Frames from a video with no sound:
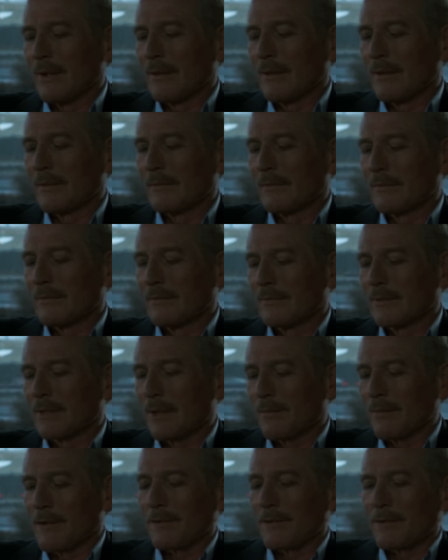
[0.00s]
why did Eddie
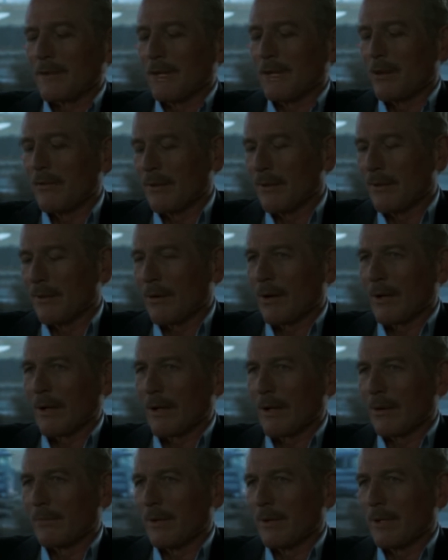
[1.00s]
really do this?
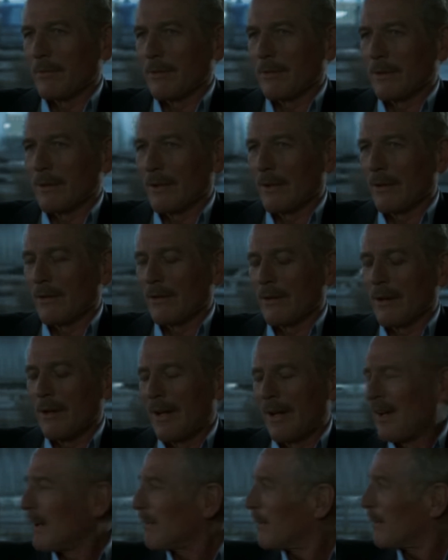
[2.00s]
Well, the fact
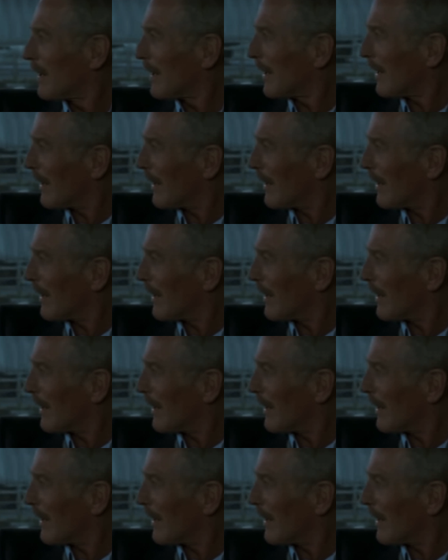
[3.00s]
is,